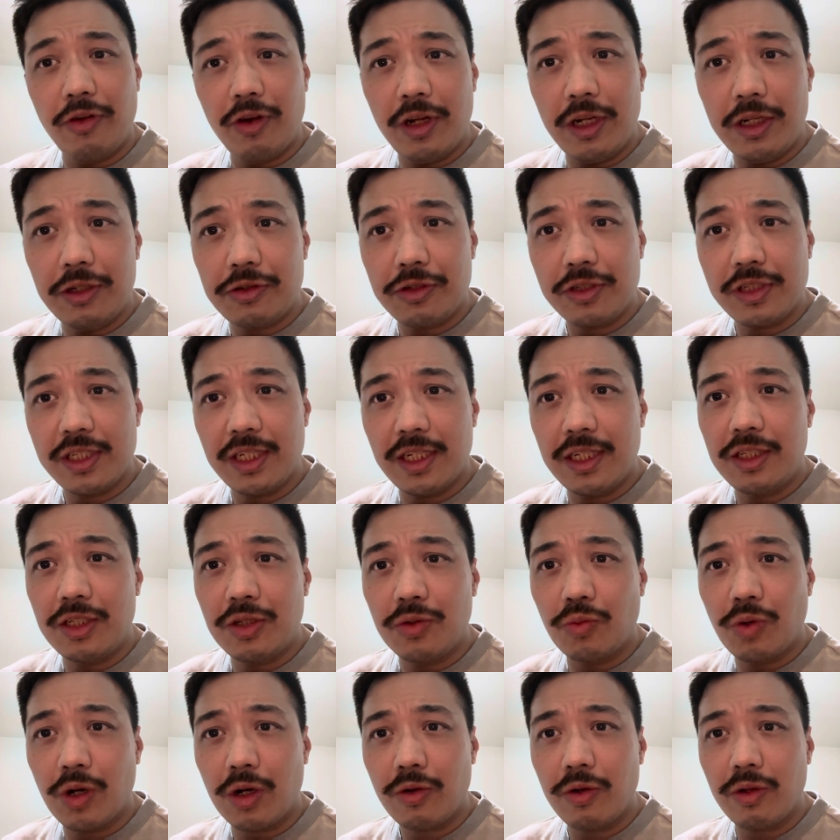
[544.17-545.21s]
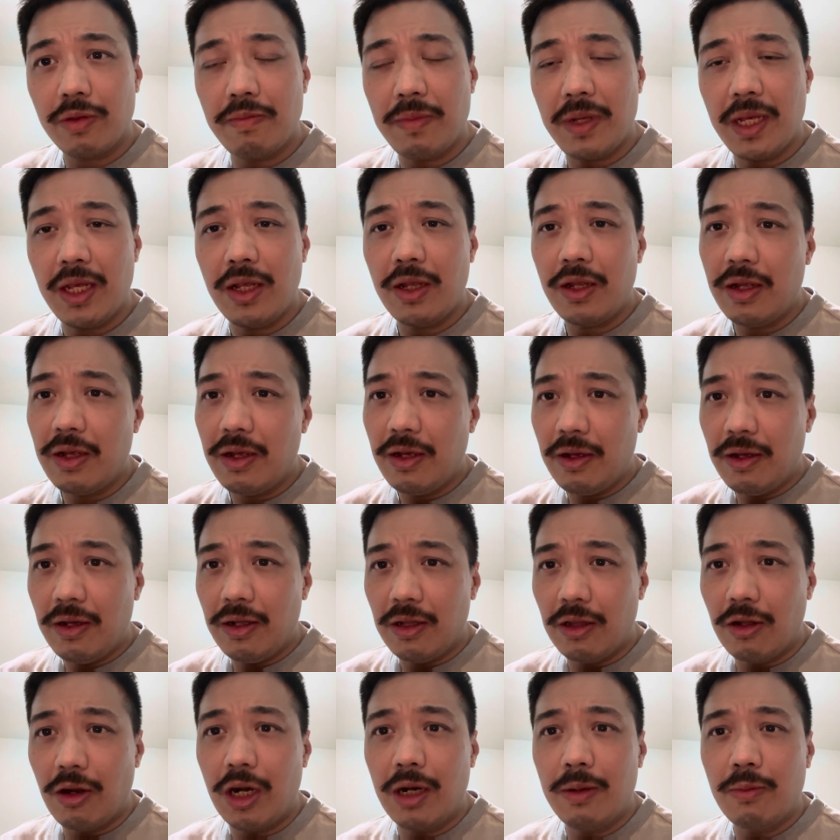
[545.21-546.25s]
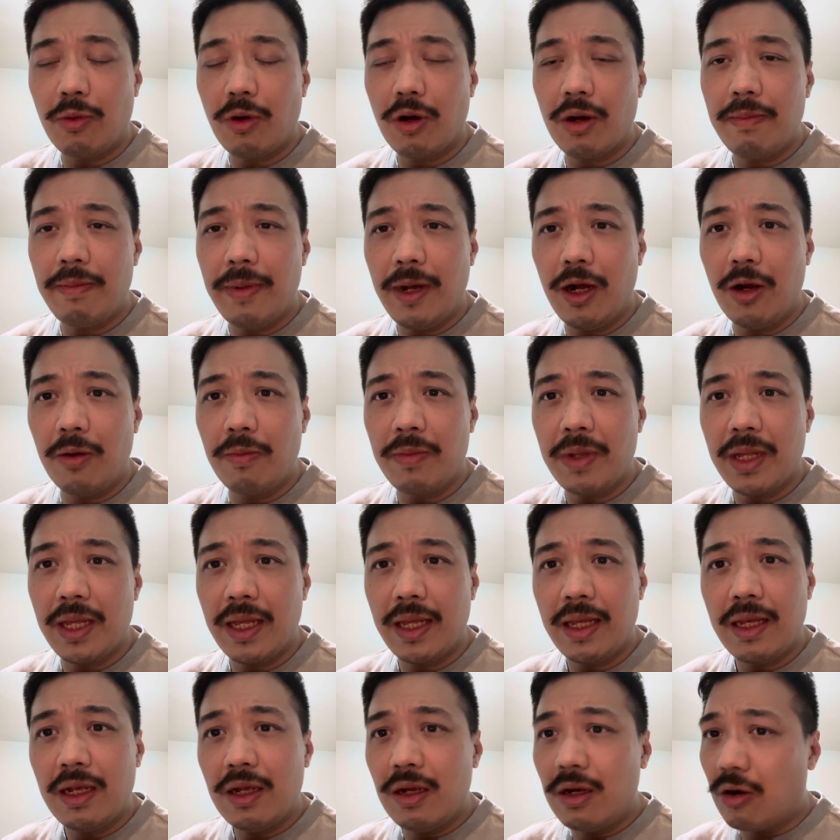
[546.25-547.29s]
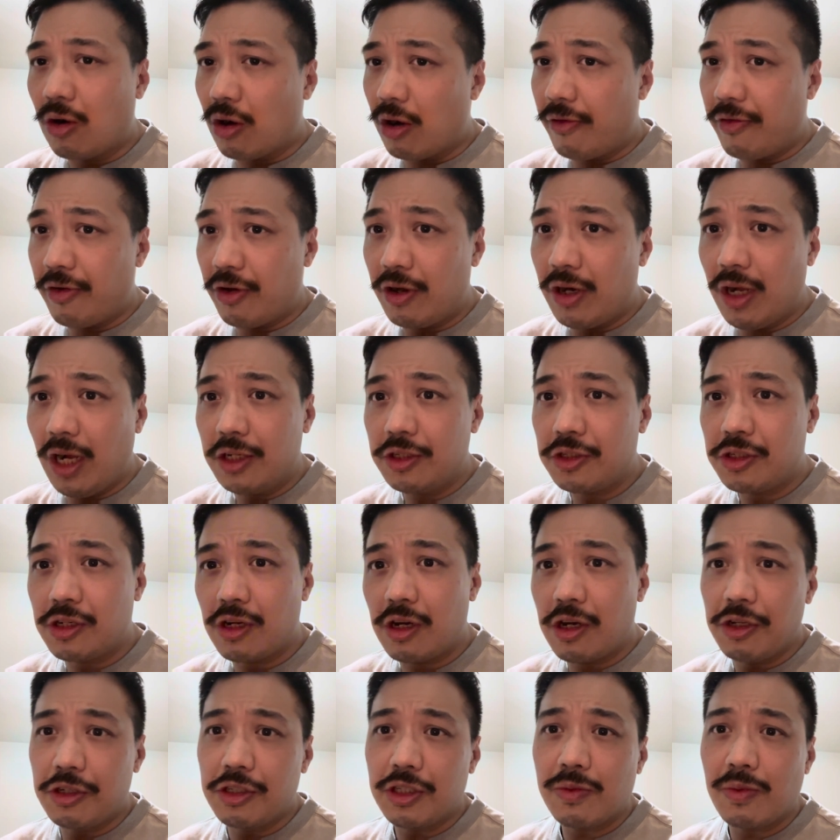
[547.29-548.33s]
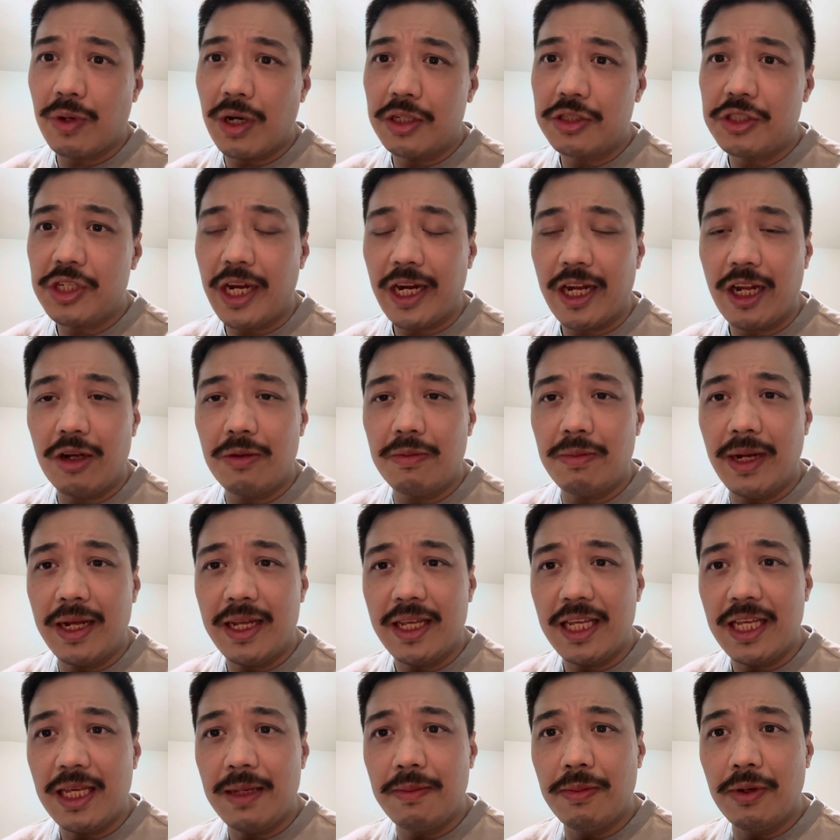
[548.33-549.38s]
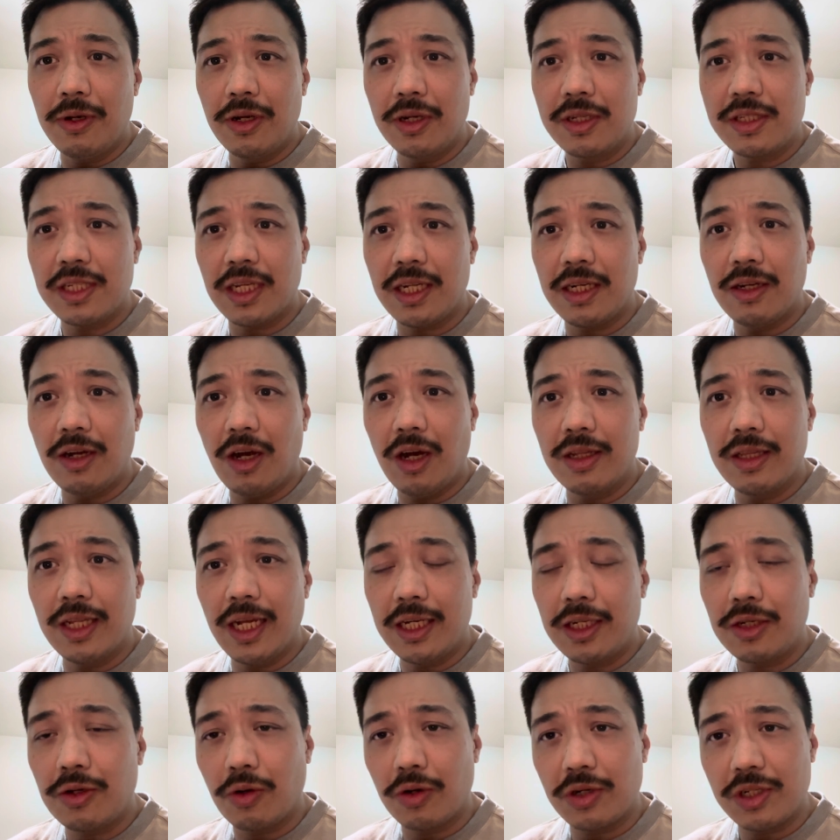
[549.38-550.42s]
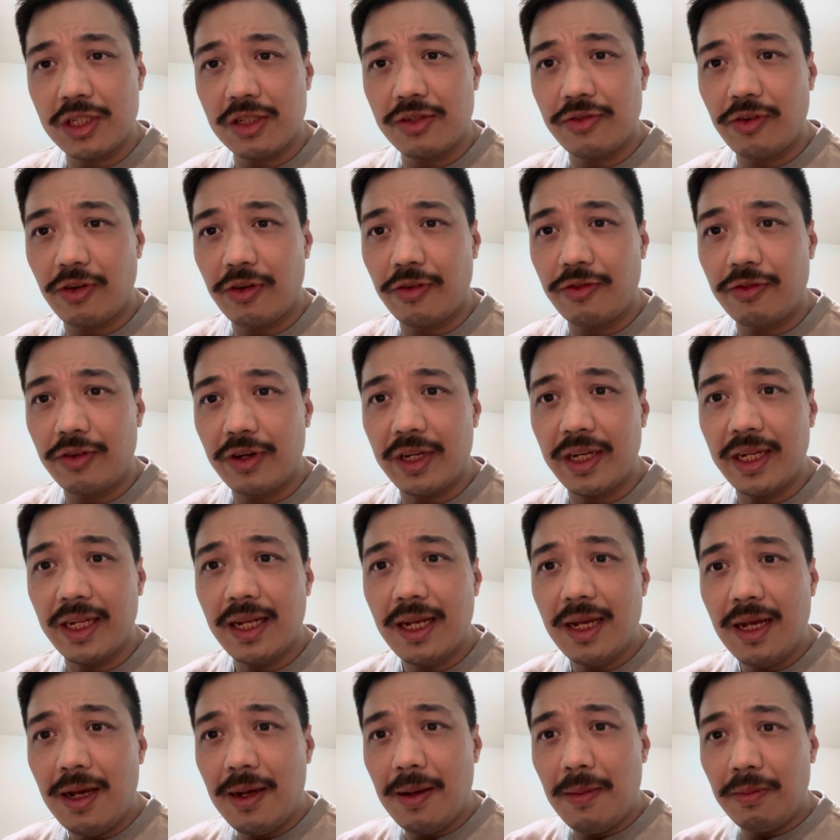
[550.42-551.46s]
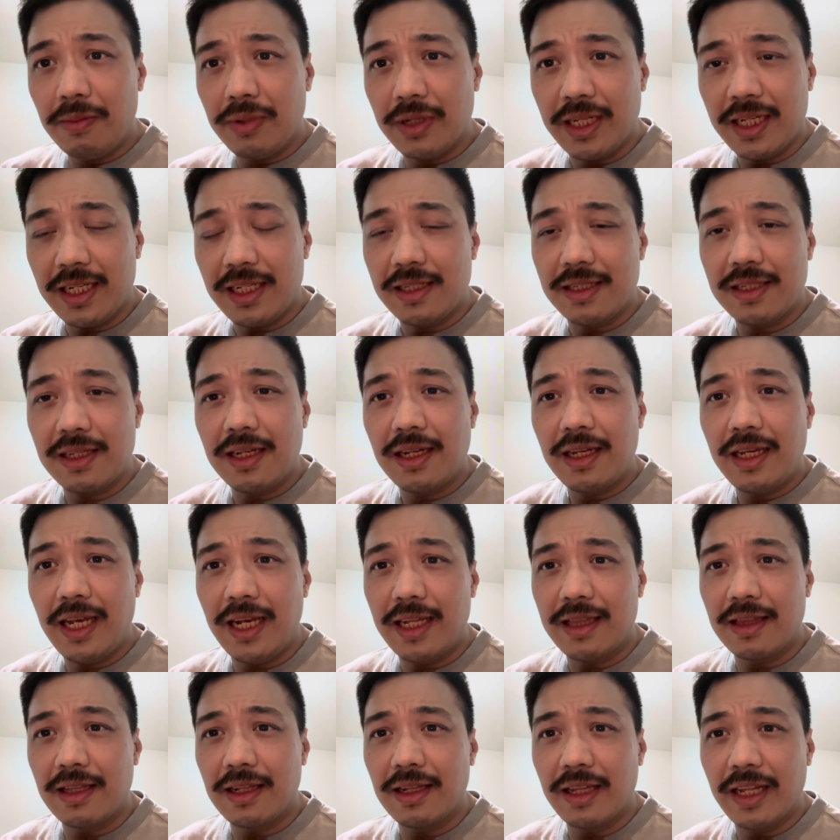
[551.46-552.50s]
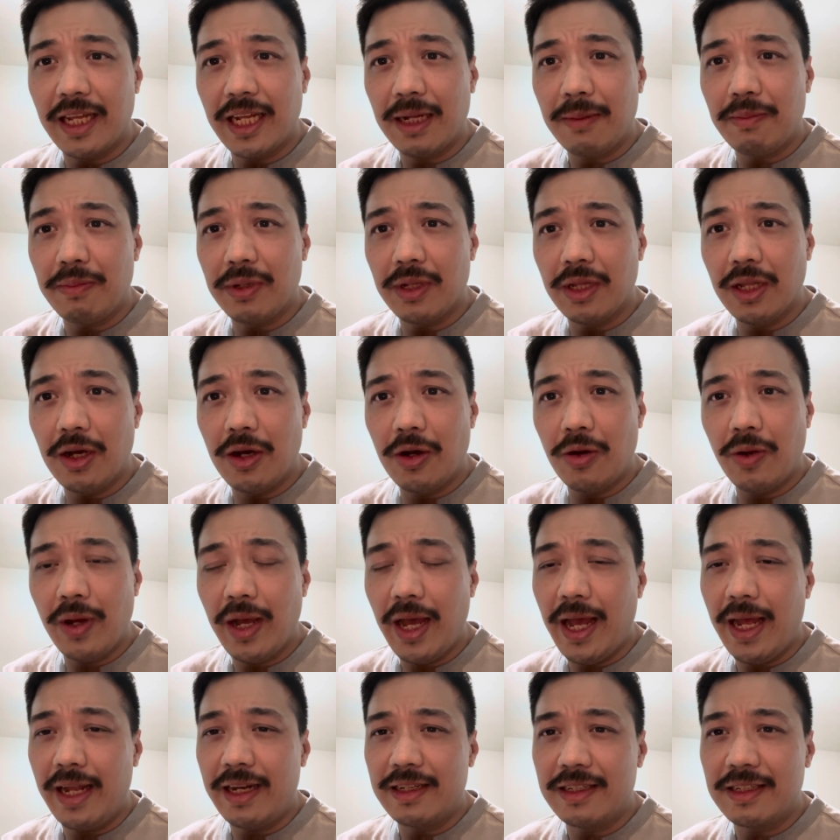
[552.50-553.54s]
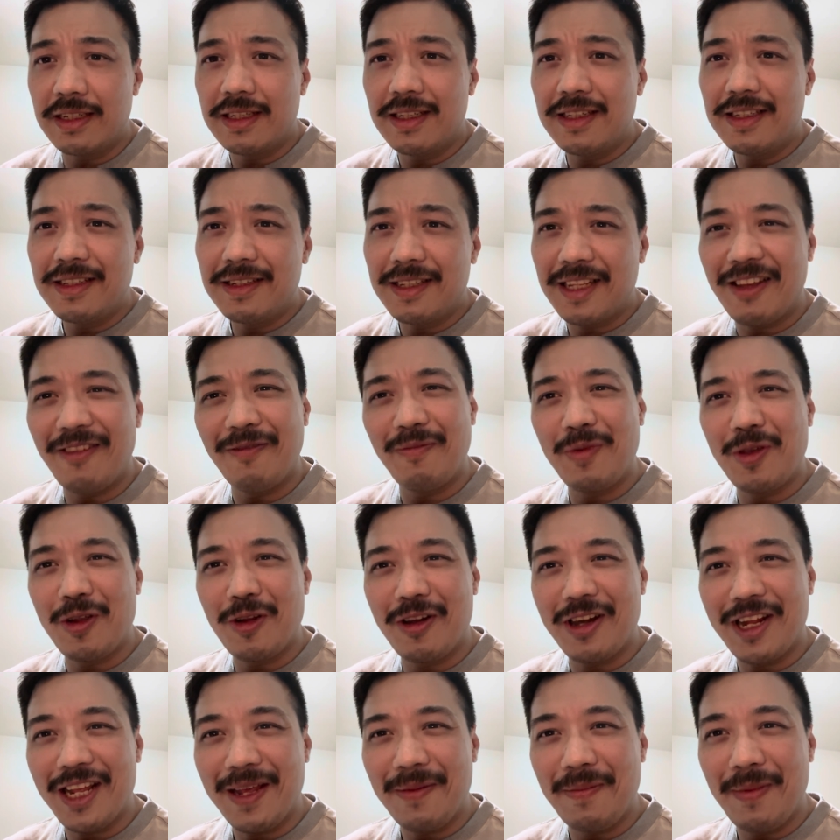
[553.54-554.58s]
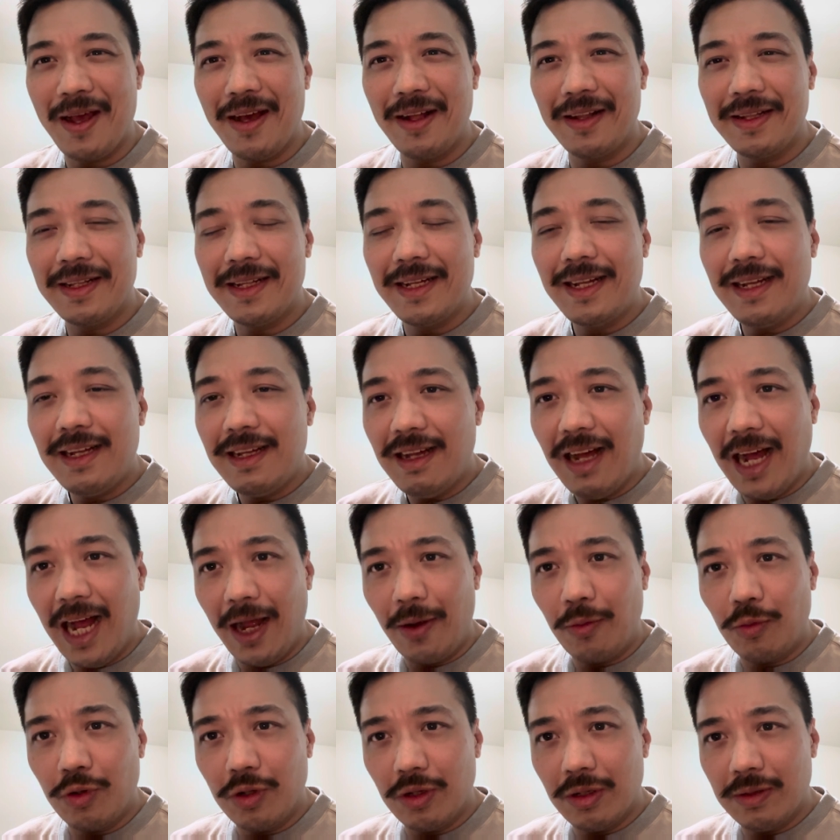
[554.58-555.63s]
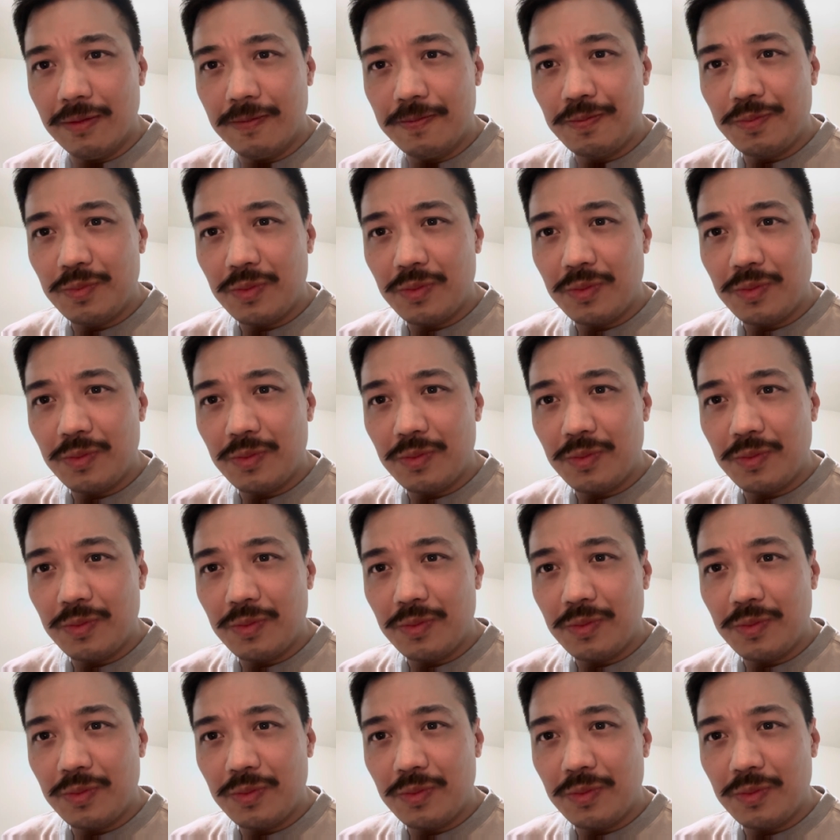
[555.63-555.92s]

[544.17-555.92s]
you're interested to work with me, learn more about me, or if you're not sure, you just want to check out my ebooks and online courses for free, please hit the link below and give me your email. I will